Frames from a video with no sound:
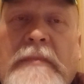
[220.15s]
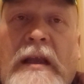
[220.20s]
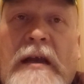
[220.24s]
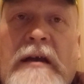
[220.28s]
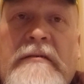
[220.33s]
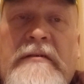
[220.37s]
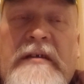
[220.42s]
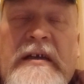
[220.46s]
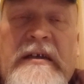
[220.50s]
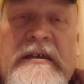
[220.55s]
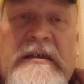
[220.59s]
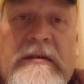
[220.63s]

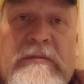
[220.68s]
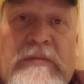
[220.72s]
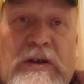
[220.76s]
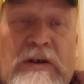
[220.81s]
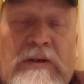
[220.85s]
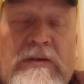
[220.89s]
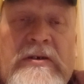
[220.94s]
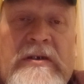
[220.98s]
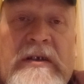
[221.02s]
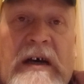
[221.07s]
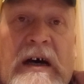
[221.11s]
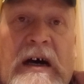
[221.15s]
Seen some
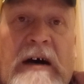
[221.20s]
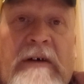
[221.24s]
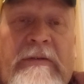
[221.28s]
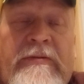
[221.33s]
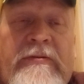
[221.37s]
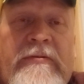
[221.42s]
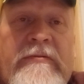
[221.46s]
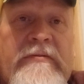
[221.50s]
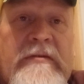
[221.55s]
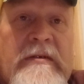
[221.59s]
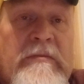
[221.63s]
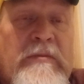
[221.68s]
new
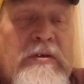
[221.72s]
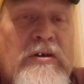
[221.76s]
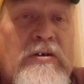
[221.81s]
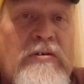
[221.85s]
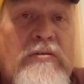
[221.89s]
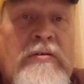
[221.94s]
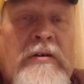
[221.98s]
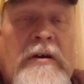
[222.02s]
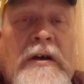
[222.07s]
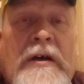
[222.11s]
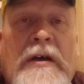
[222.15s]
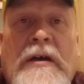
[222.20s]
stuff, some
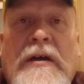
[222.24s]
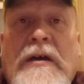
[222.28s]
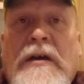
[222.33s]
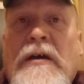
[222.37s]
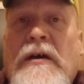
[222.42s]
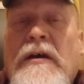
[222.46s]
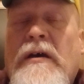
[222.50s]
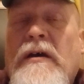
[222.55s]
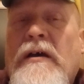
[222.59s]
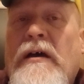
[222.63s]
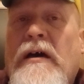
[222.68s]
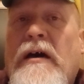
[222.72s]
new
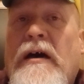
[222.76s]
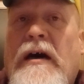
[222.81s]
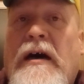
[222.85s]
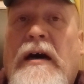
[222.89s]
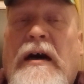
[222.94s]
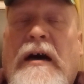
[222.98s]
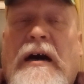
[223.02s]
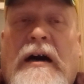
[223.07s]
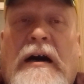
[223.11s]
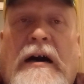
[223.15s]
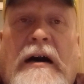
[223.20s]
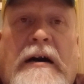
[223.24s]

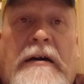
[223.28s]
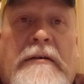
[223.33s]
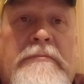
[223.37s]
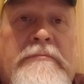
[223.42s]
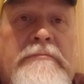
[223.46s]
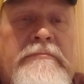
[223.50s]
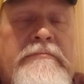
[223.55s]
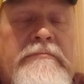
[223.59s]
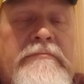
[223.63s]
field